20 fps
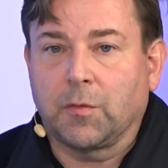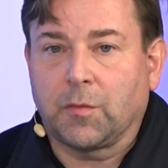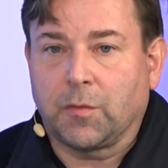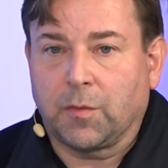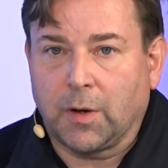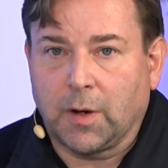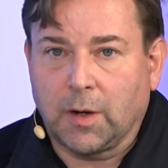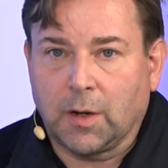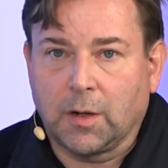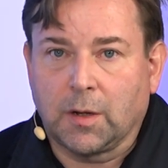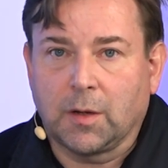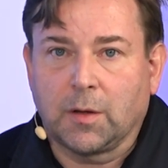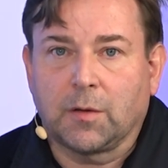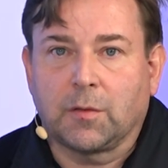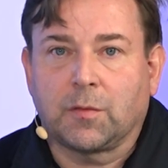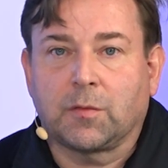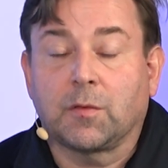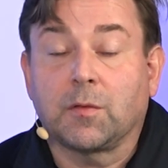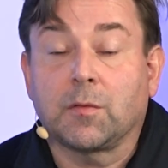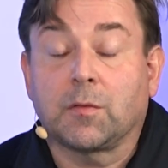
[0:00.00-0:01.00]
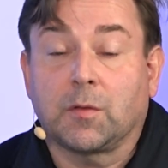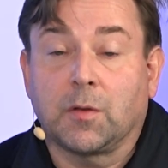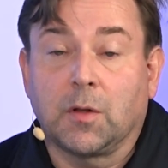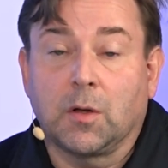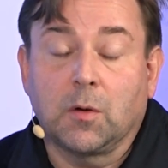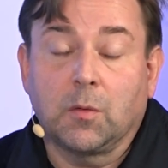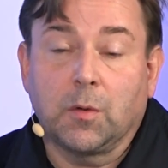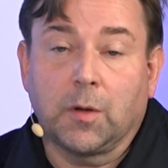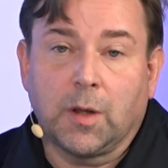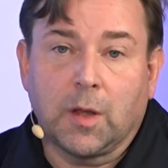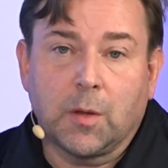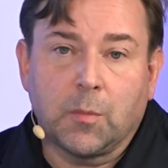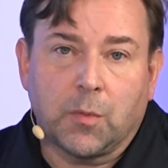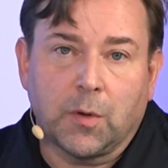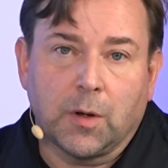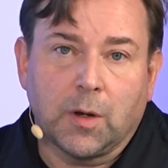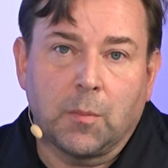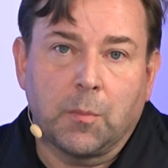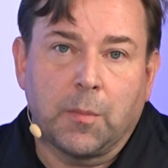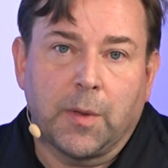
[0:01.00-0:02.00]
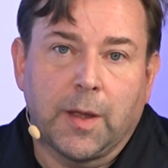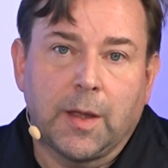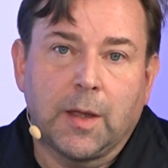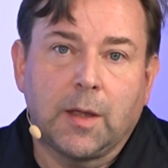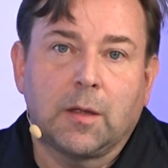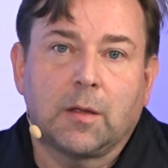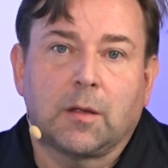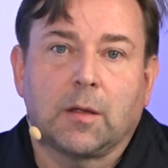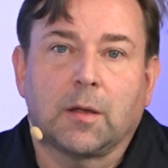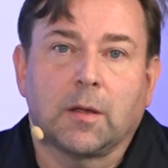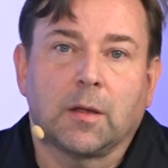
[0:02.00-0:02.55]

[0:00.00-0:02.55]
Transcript: fairly slow in April and May.